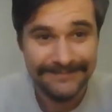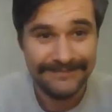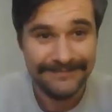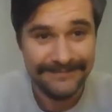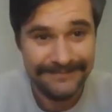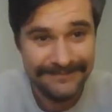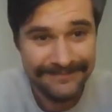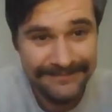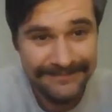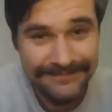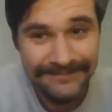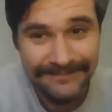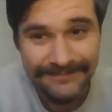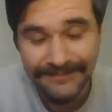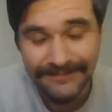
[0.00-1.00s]

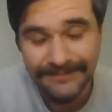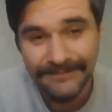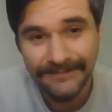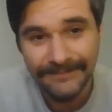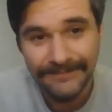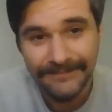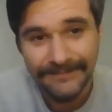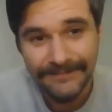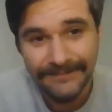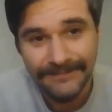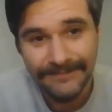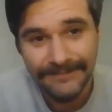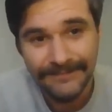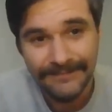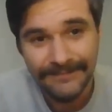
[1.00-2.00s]

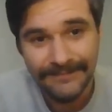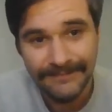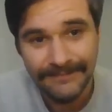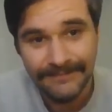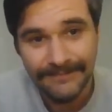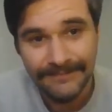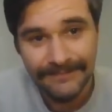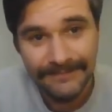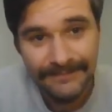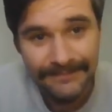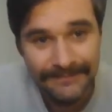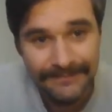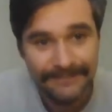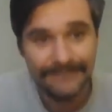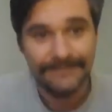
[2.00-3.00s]
(not speaking)